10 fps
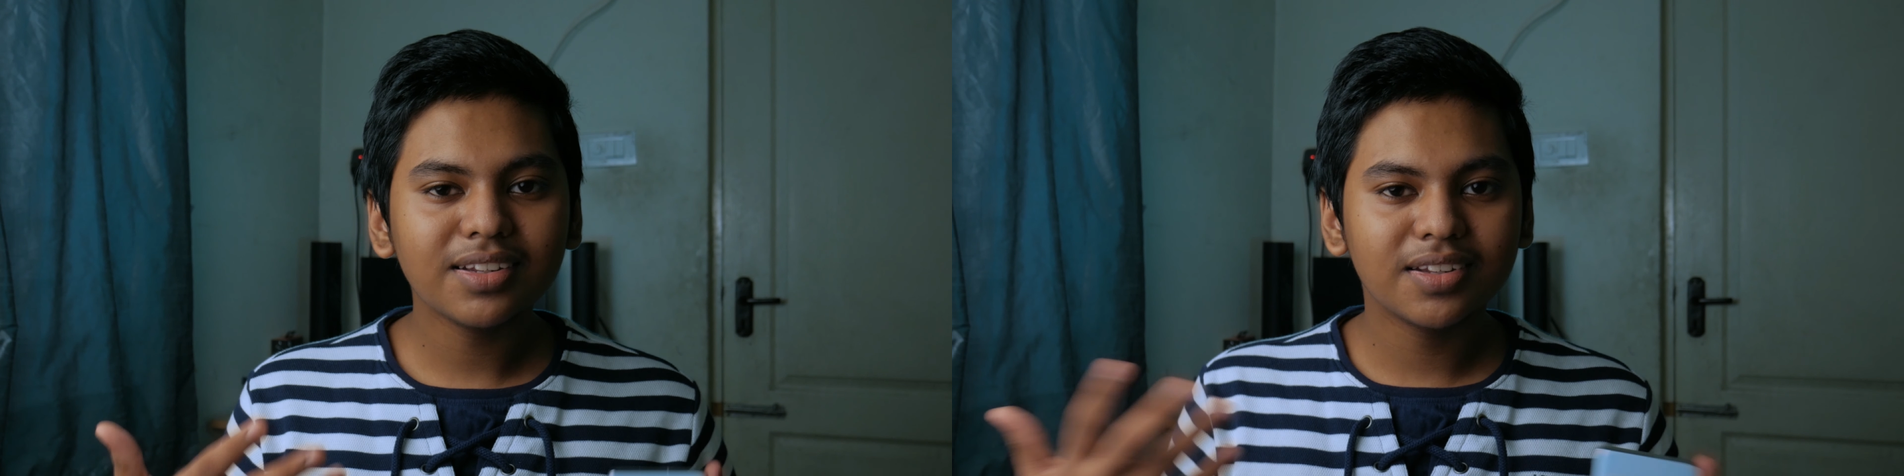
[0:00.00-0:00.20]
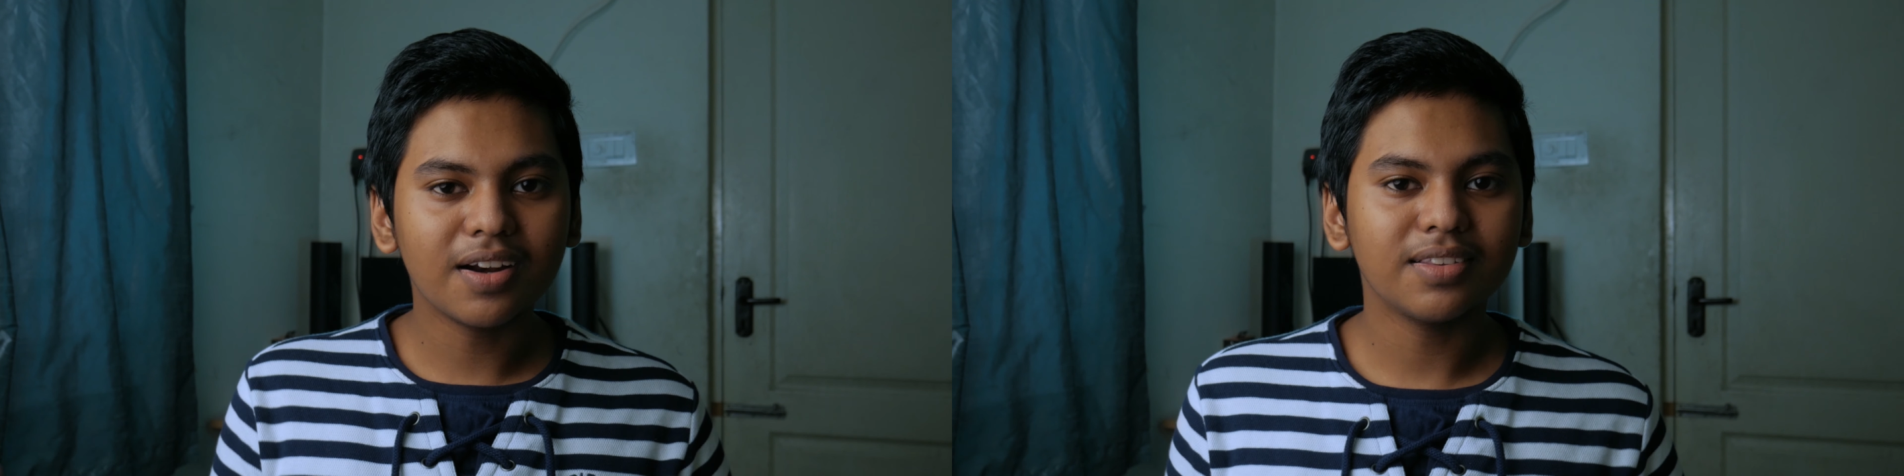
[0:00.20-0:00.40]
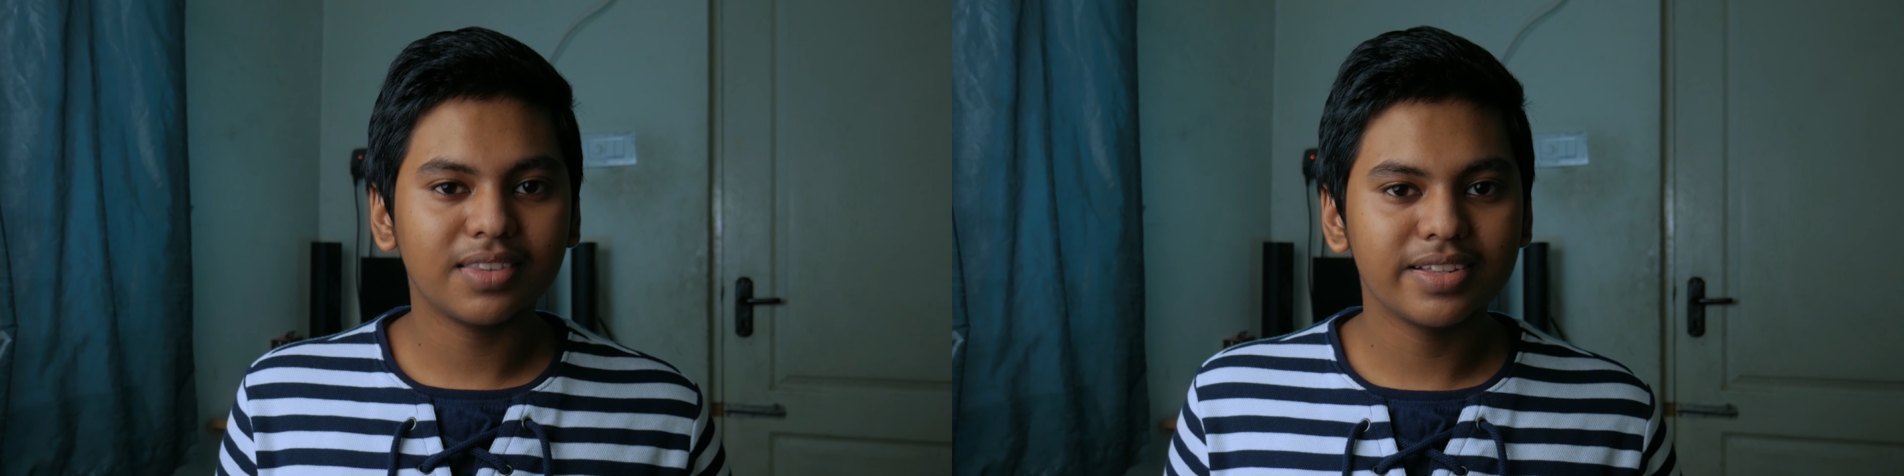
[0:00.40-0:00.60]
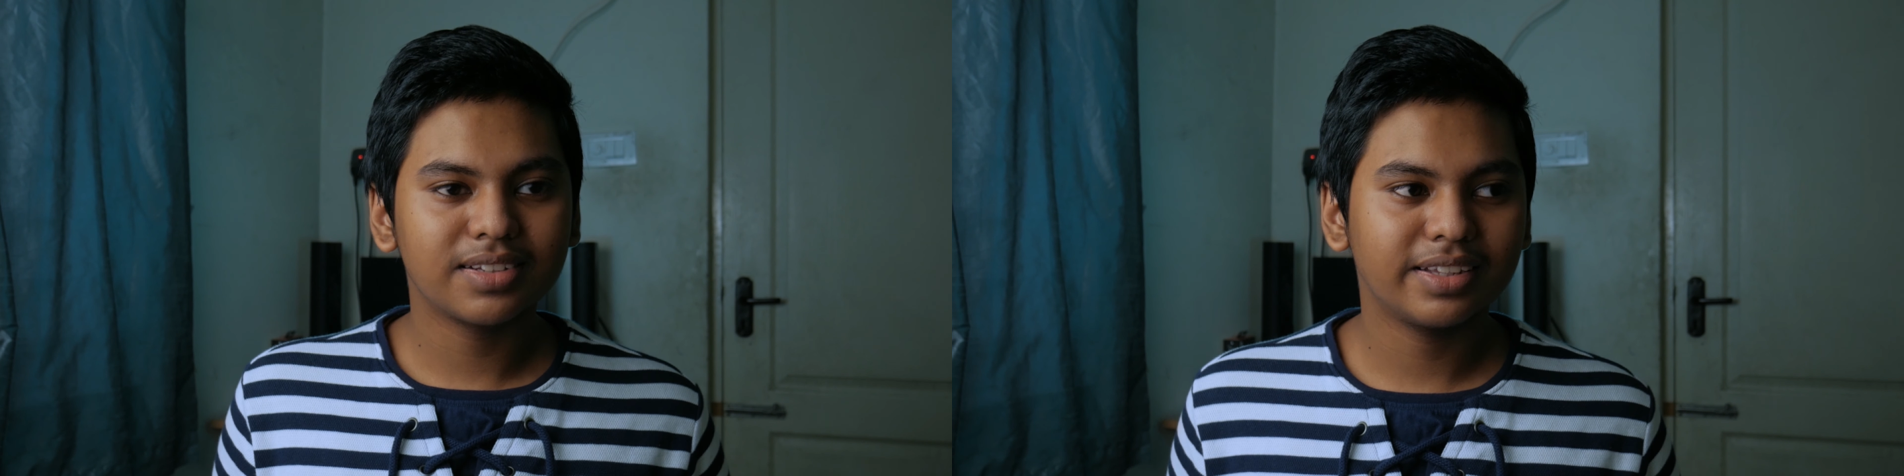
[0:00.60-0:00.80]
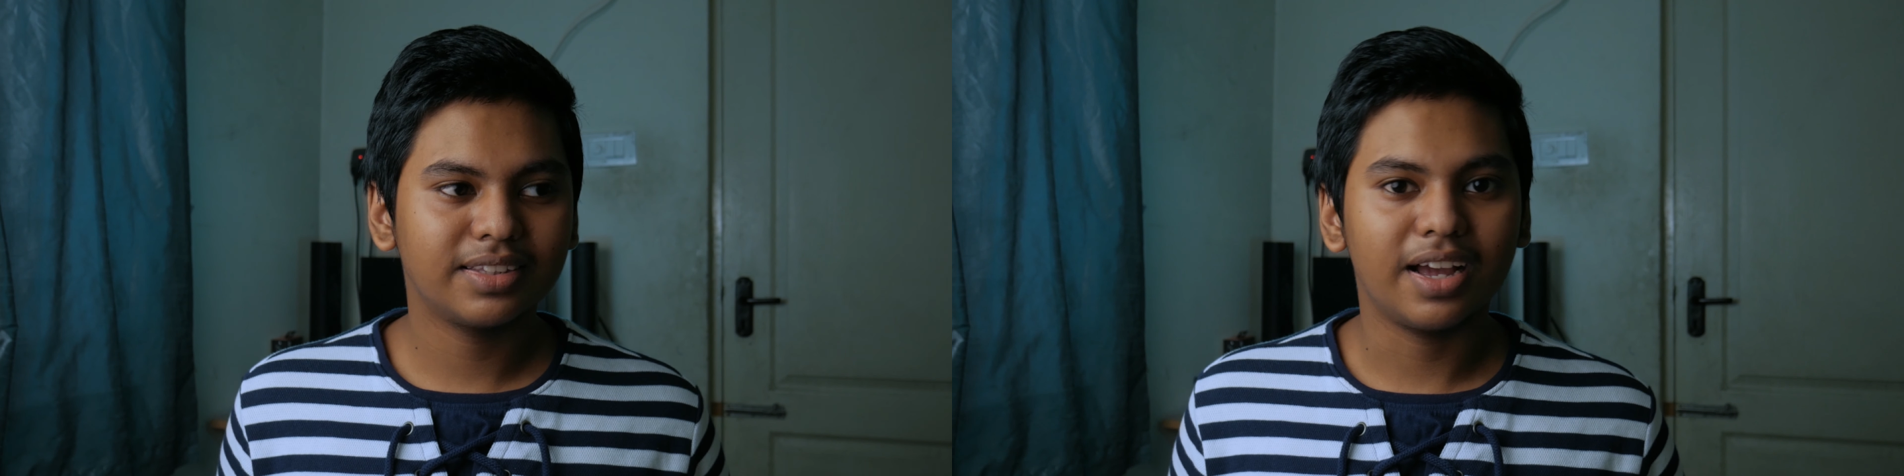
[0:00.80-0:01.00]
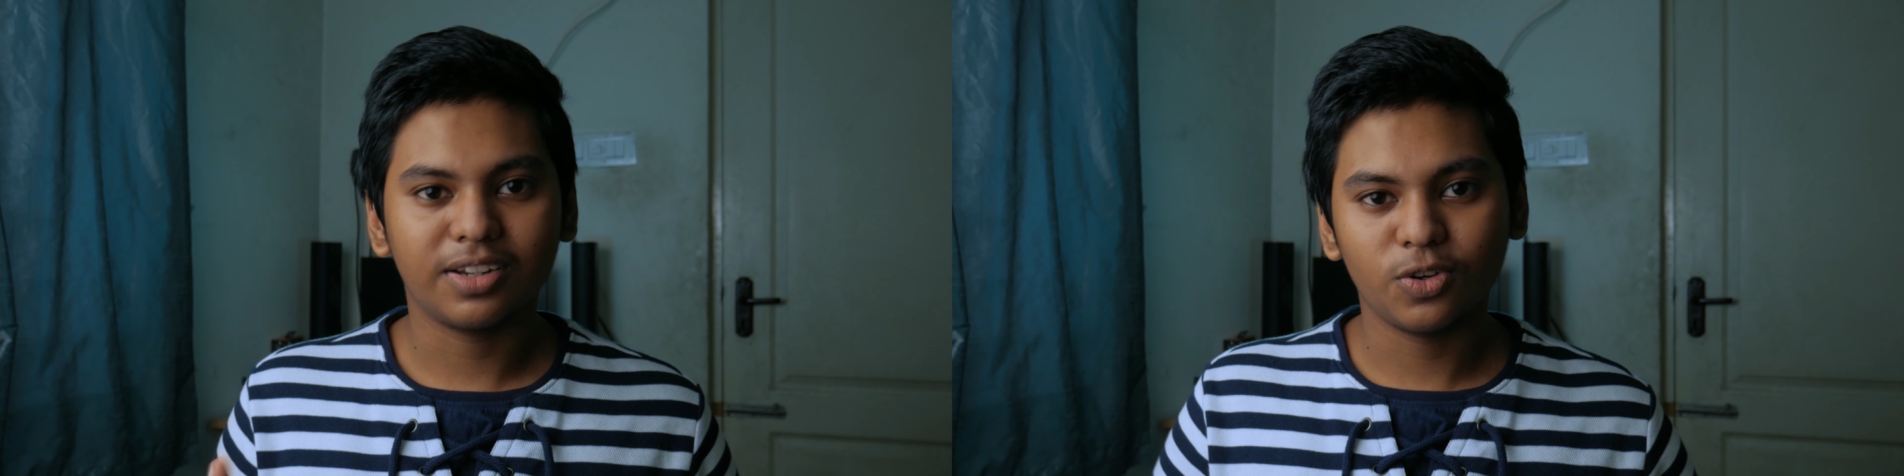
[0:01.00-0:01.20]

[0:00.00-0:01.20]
certain things like that.